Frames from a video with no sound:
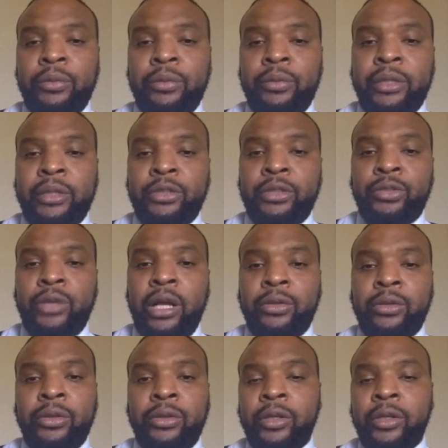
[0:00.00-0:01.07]
being a trial
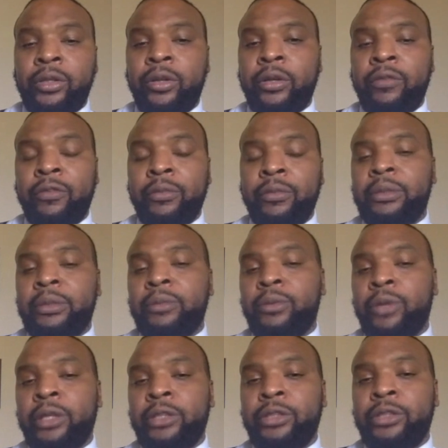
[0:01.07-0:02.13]
lawyer and learning from some
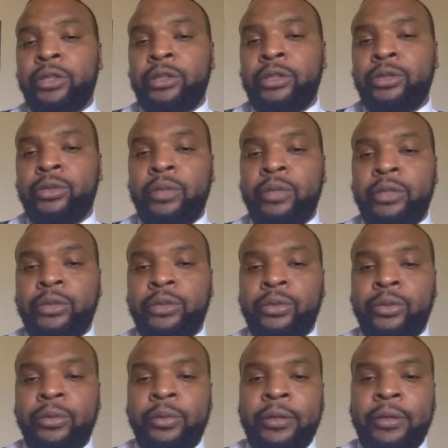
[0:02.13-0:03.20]
great attorneys who are mentoring
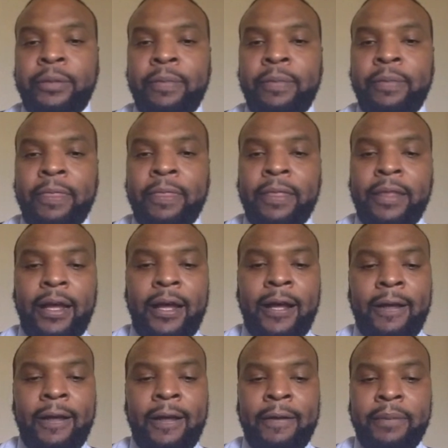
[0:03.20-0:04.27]
me.
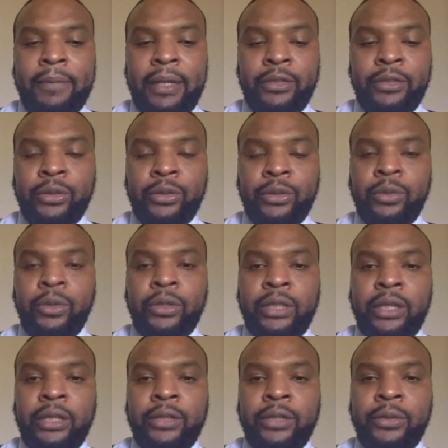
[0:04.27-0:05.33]
And doing the work
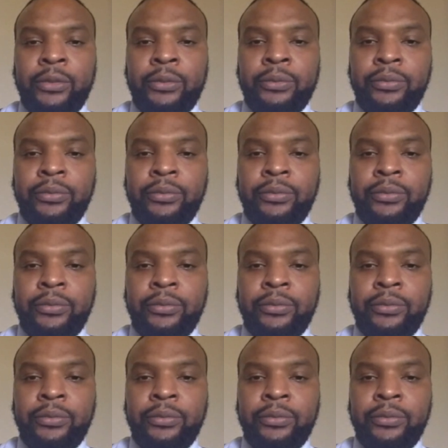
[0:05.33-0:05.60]
that I do.